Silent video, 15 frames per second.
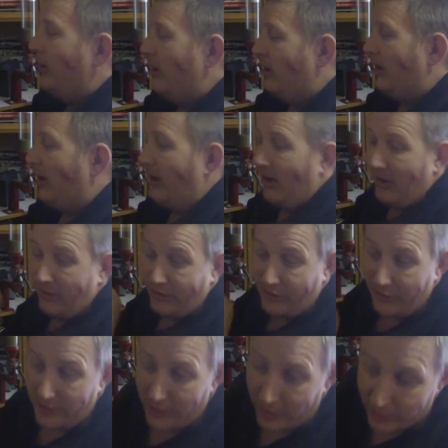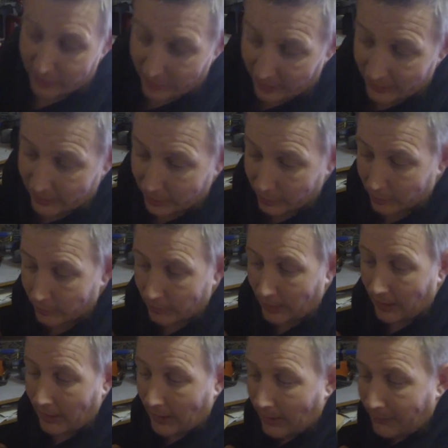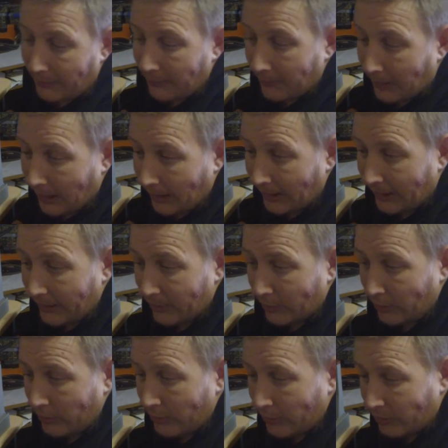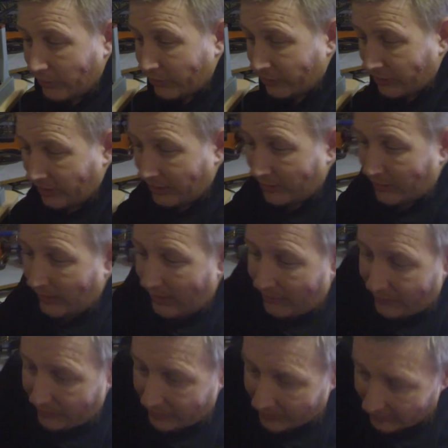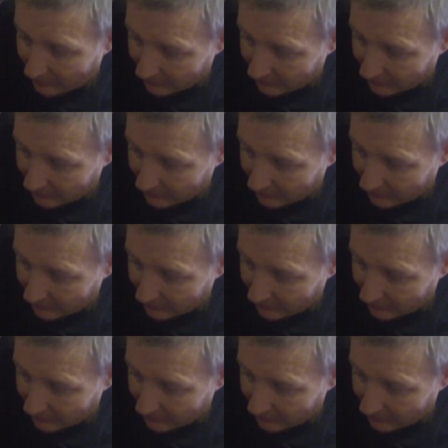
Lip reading: as you take your lapping bar handle, which I have here,